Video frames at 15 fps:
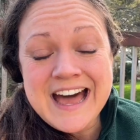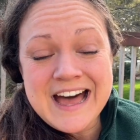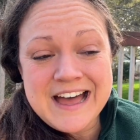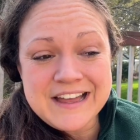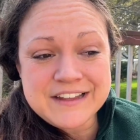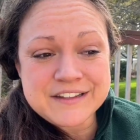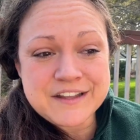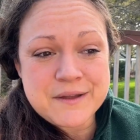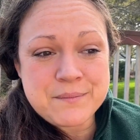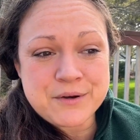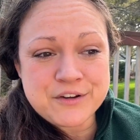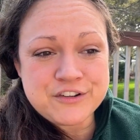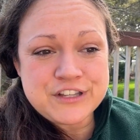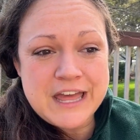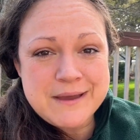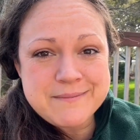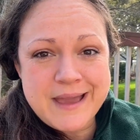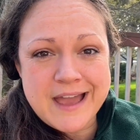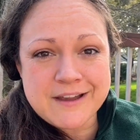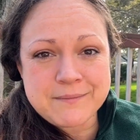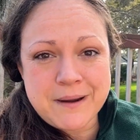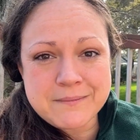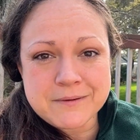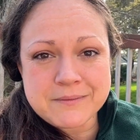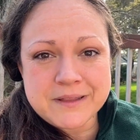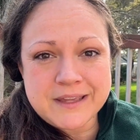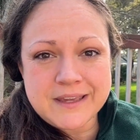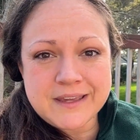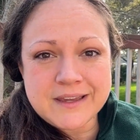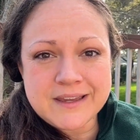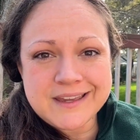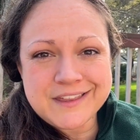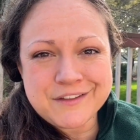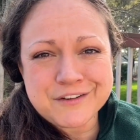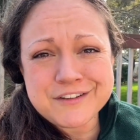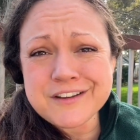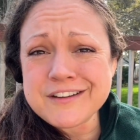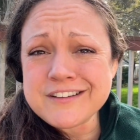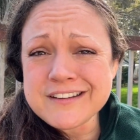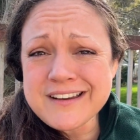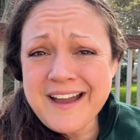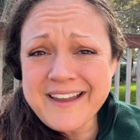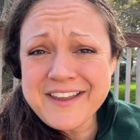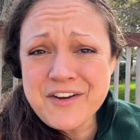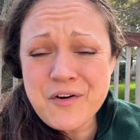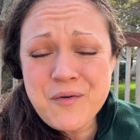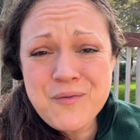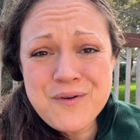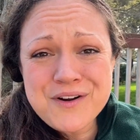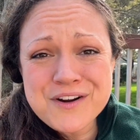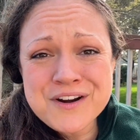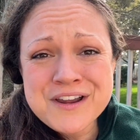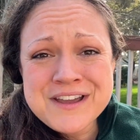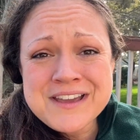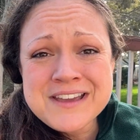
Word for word: I'll push that back probably either till tonight or